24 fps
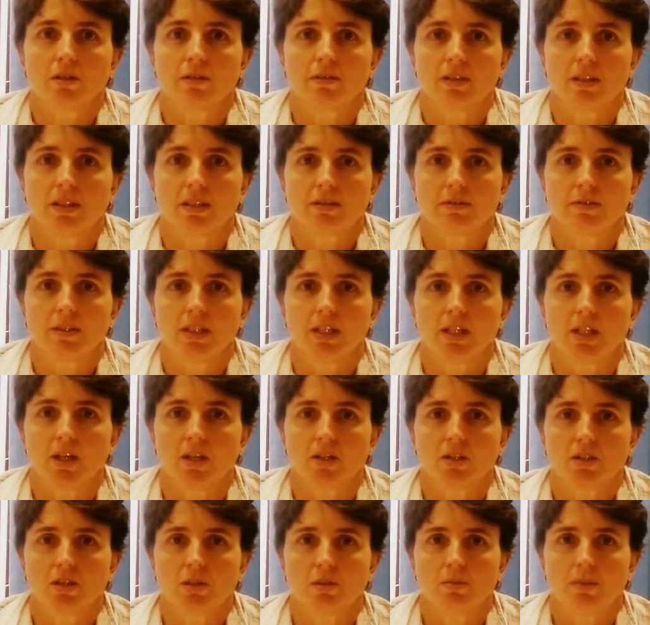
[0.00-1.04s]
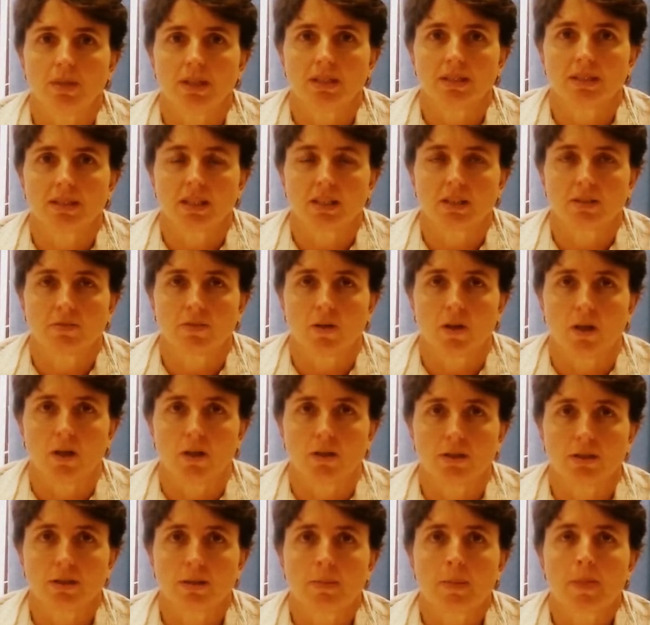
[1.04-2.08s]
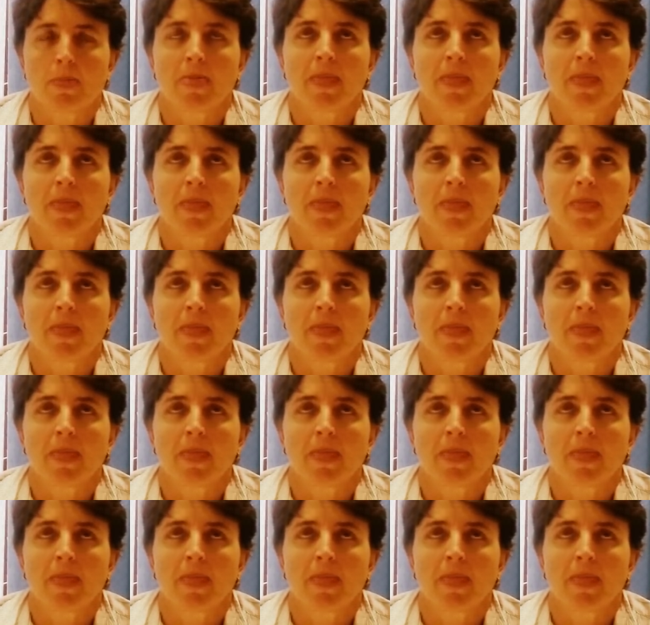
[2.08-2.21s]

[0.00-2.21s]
of this video to be is as follows.